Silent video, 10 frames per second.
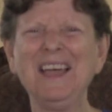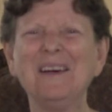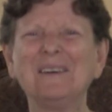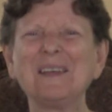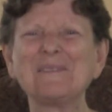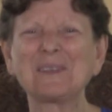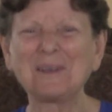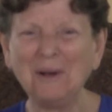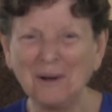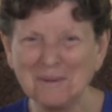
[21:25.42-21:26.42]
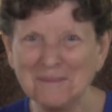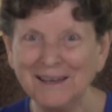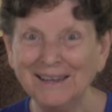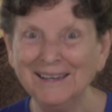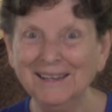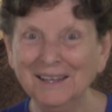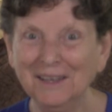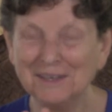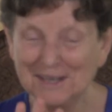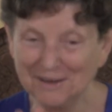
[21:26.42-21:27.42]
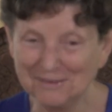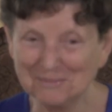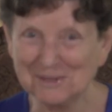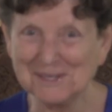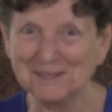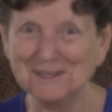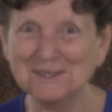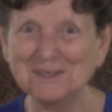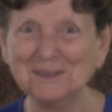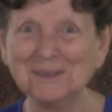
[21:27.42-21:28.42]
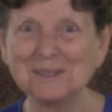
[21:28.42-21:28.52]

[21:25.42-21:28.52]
We have the karma to have it presented to us,